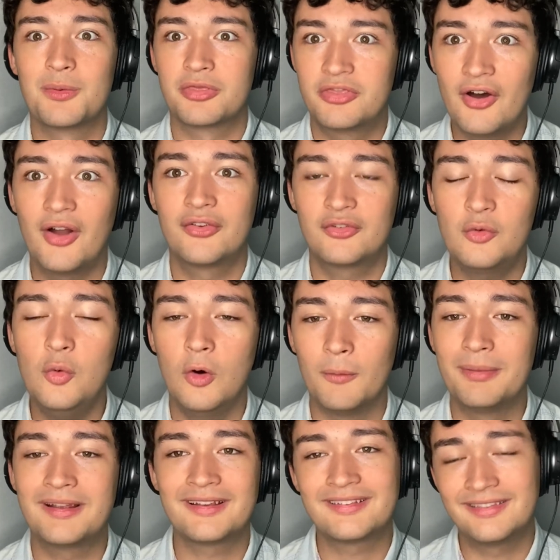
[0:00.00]
the school,
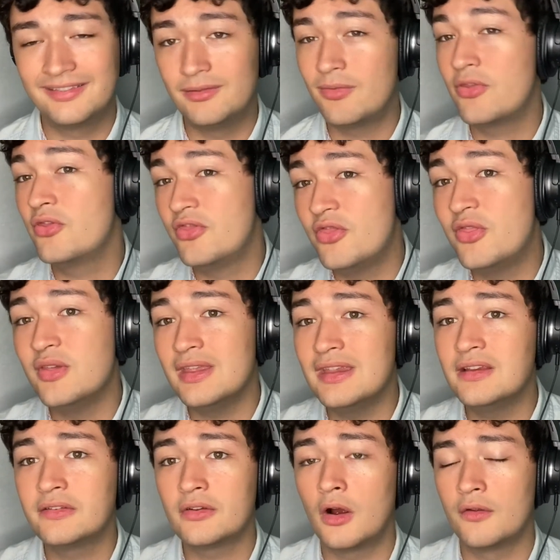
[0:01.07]
because
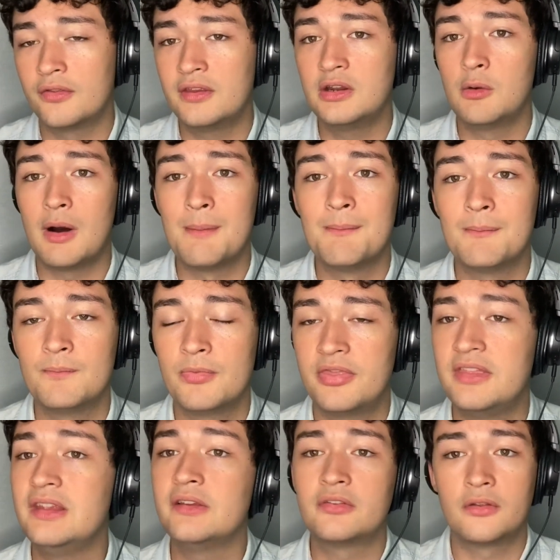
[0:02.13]
these are
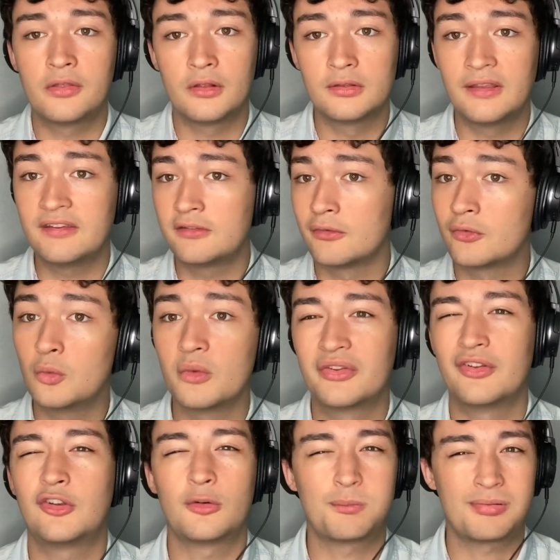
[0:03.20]
the list of schools
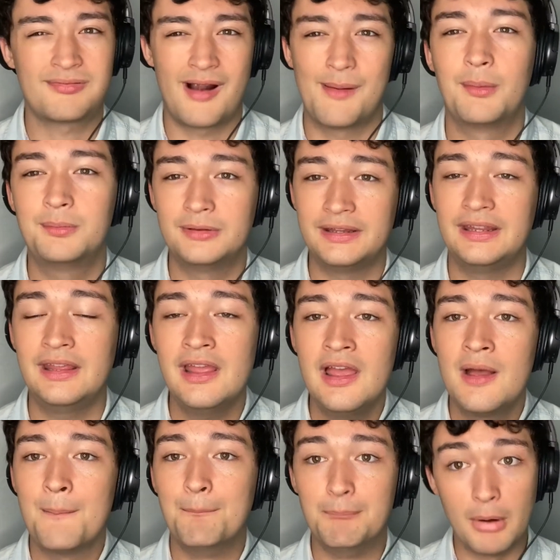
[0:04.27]
that you're probably
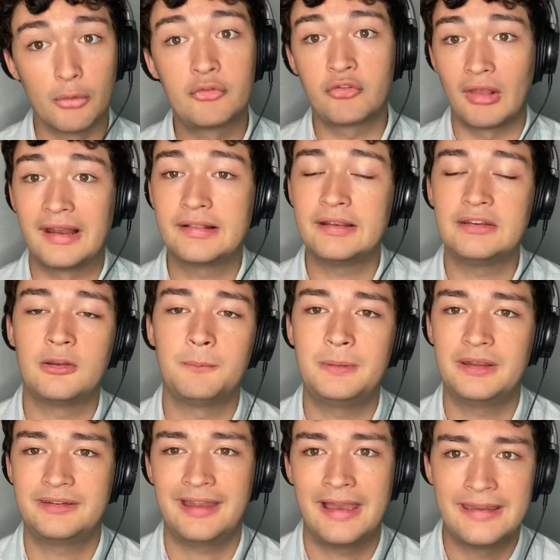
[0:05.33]
most likely to be
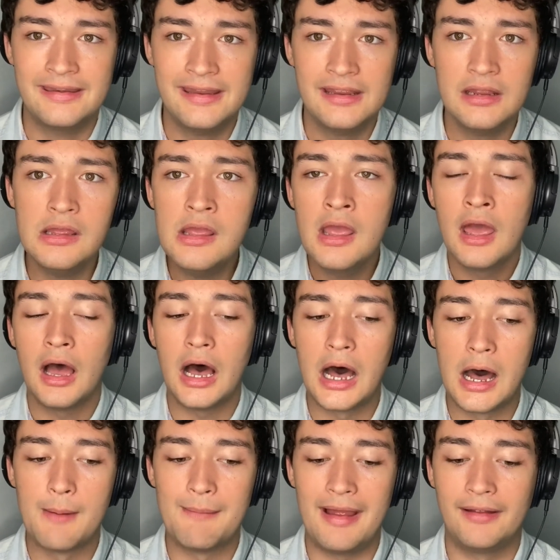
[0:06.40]
attending.
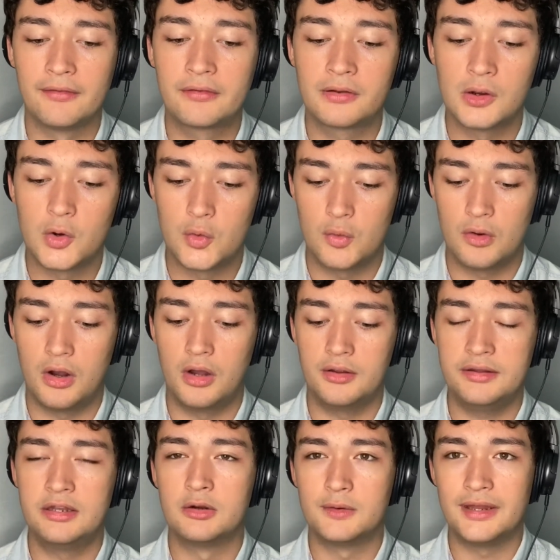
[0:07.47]
And so,
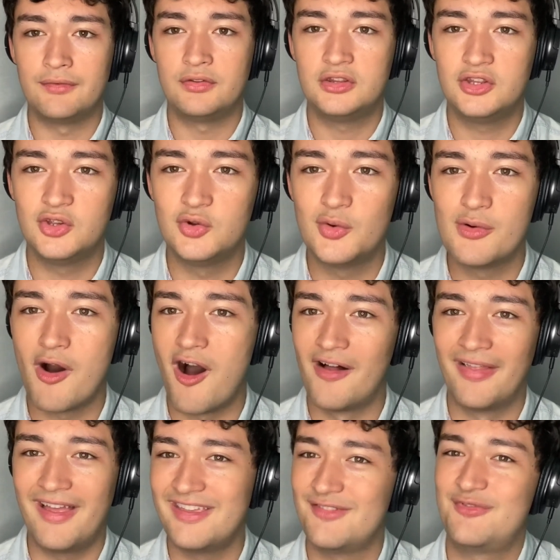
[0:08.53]
if
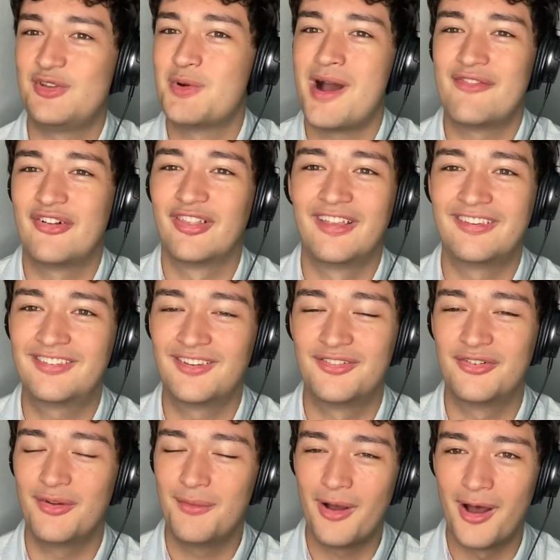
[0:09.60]
you have a list
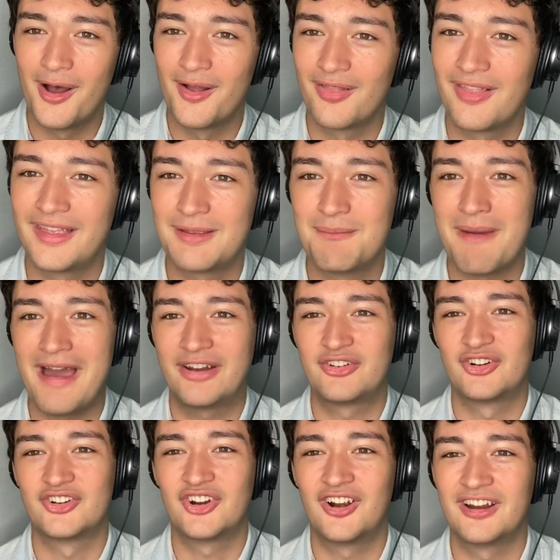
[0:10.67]
of like match
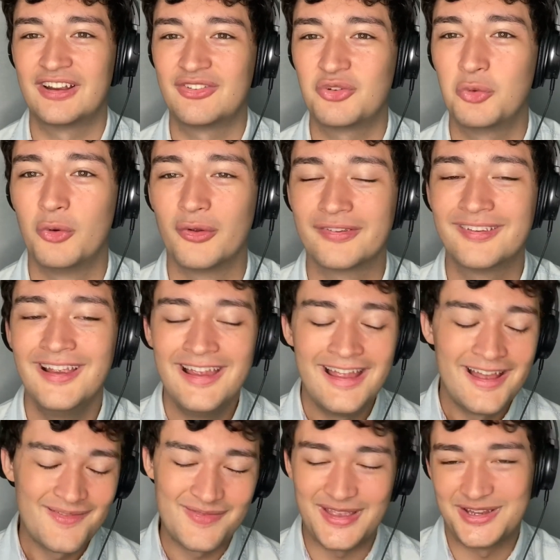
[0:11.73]
or target schools
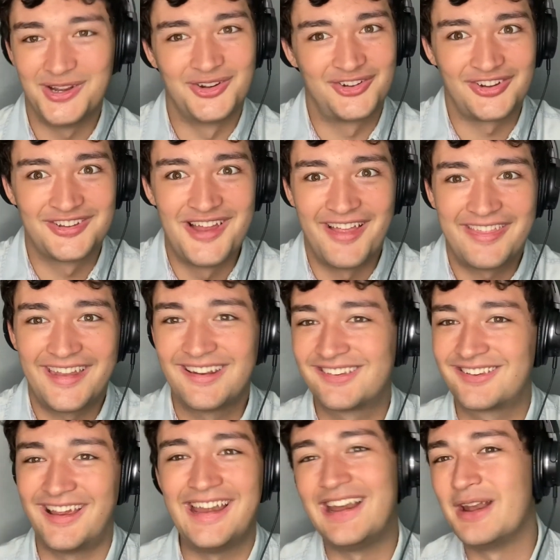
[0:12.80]
that you're just not that
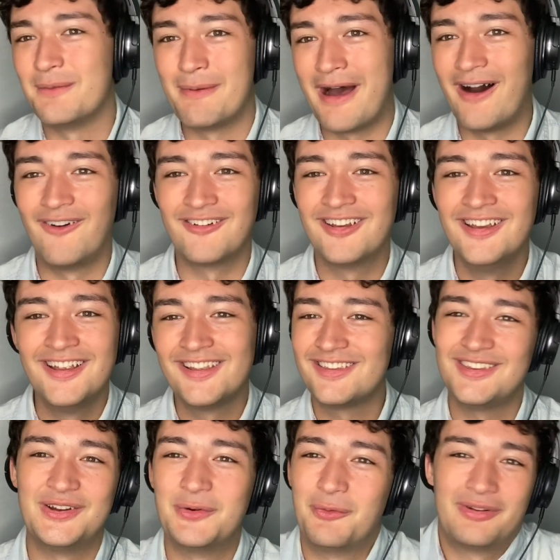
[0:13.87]
excited about,
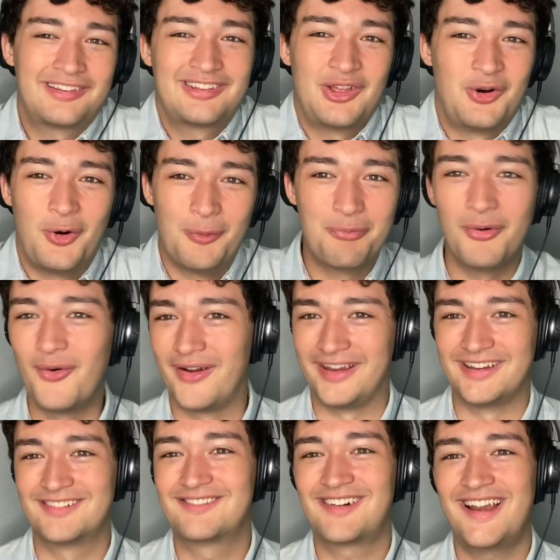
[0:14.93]
what's the whole
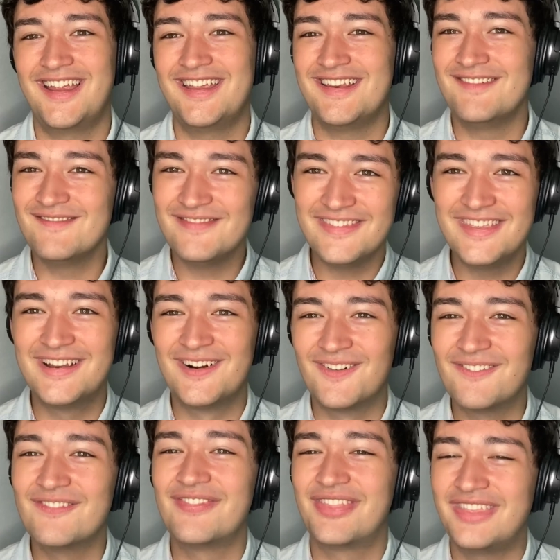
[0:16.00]
point, right?
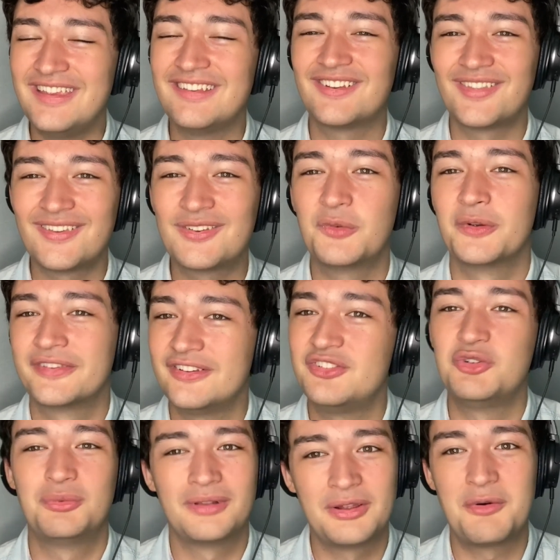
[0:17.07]
These are the schools that
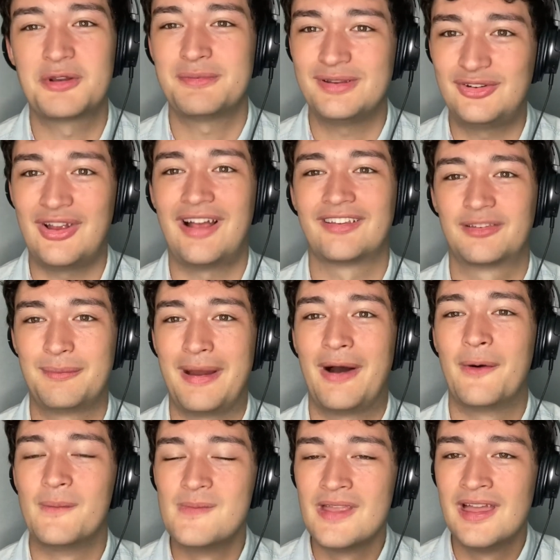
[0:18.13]
you really want to be jazzed
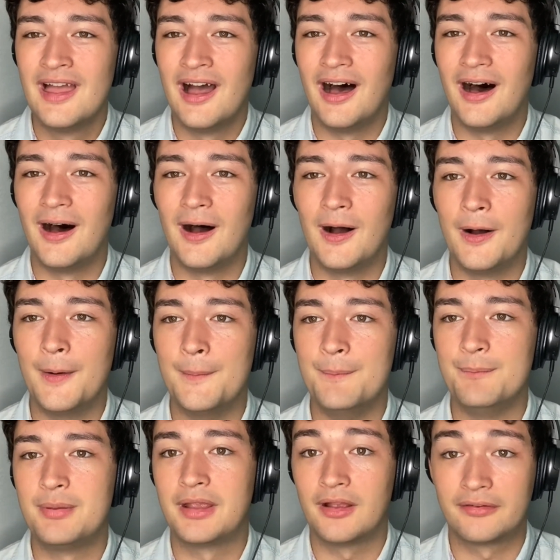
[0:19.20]
about,
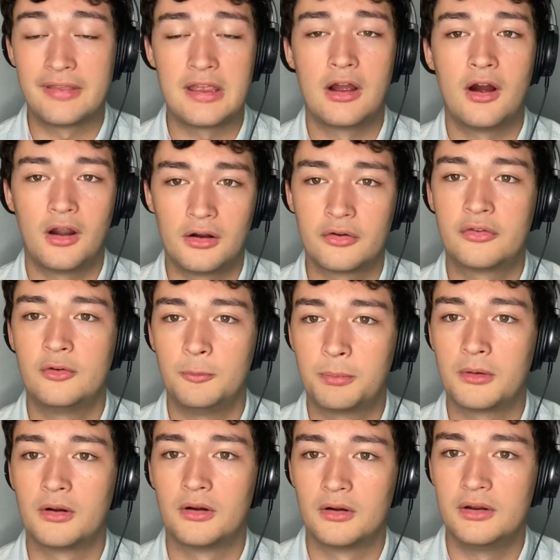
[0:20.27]
because they are
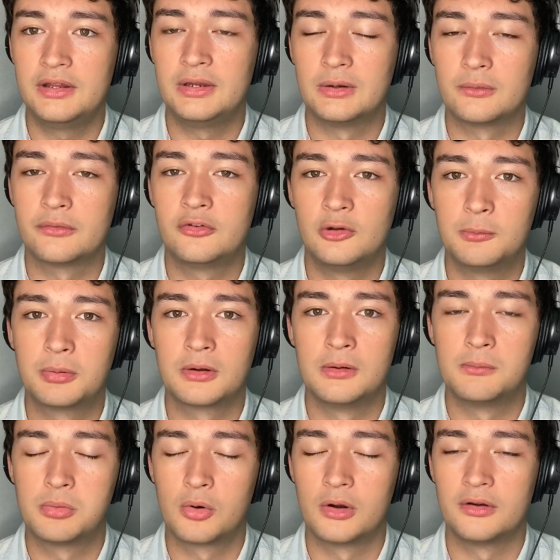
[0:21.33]
super
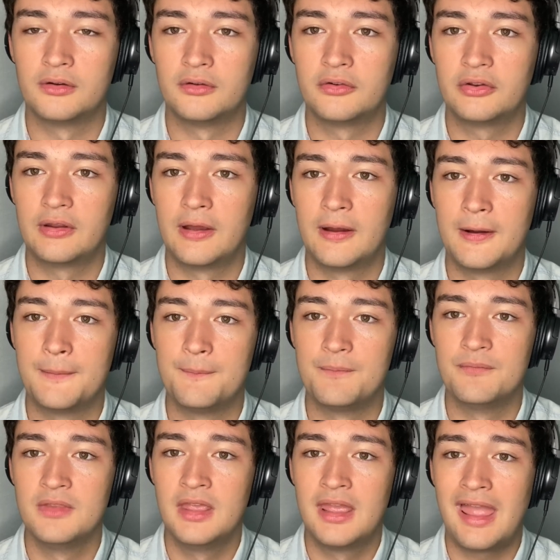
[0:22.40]
important,
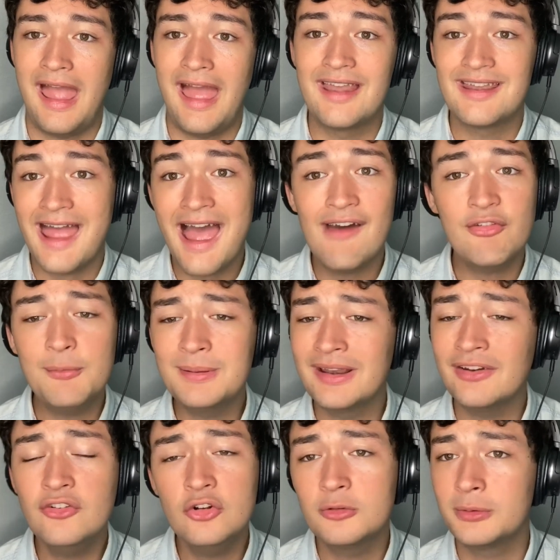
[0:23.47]
and have the
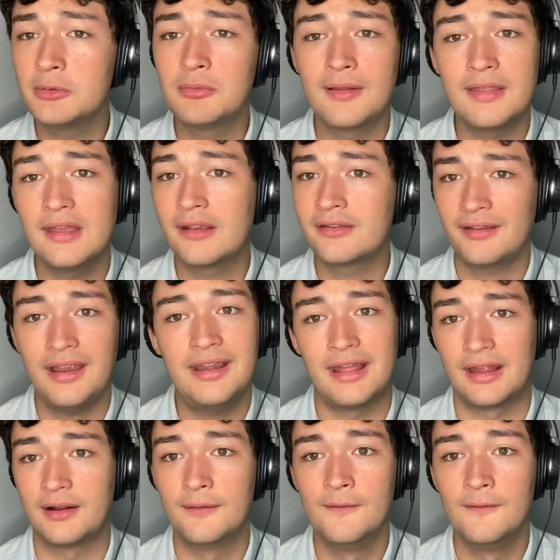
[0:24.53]
potential to be really exciting